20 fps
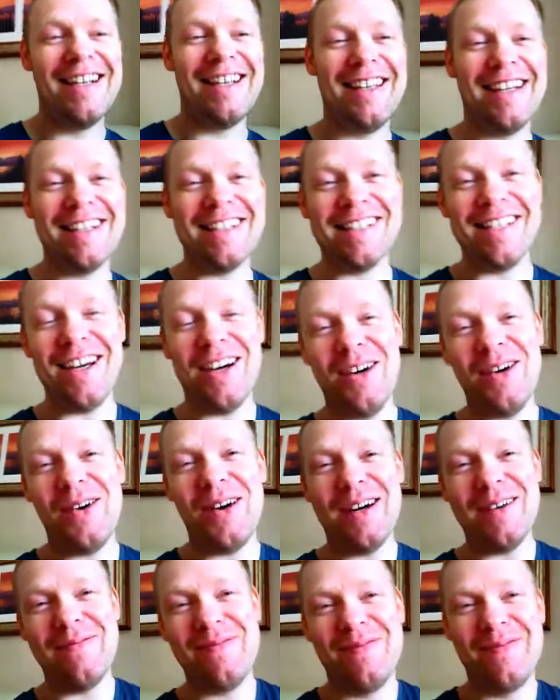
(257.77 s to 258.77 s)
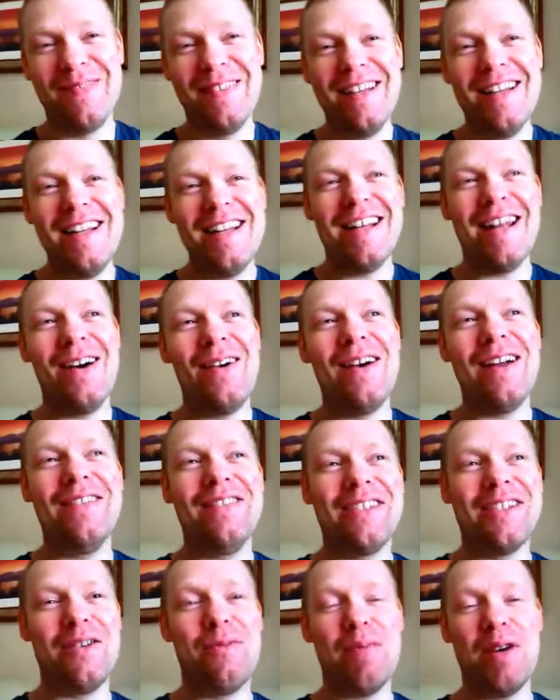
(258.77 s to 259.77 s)
There's no
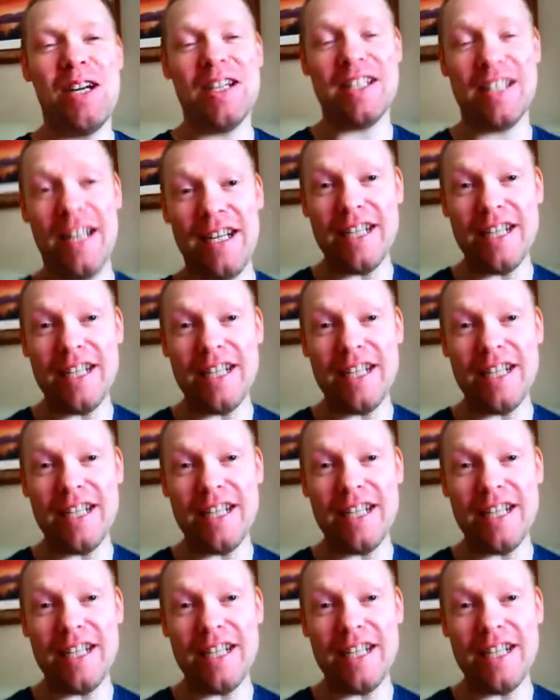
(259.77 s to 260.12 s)
ifs or buts.